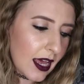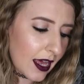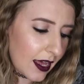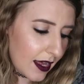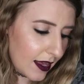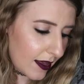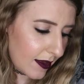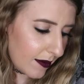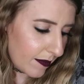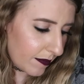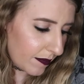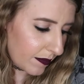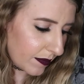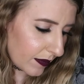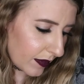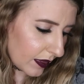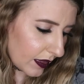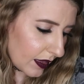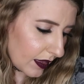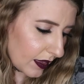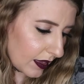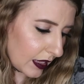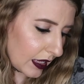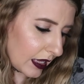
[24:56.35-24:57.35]
Um,
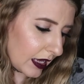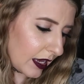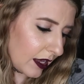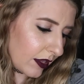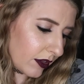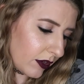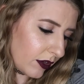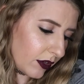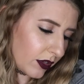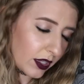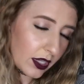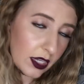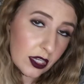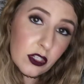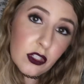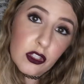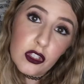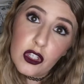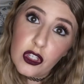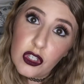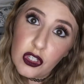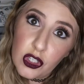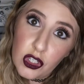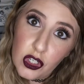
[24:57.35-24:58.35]
other
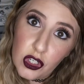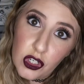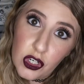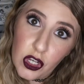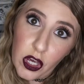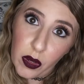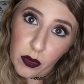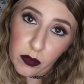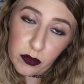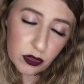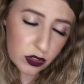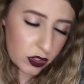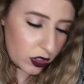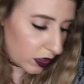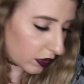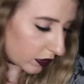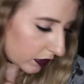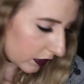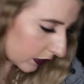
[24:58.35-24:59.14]
things to note.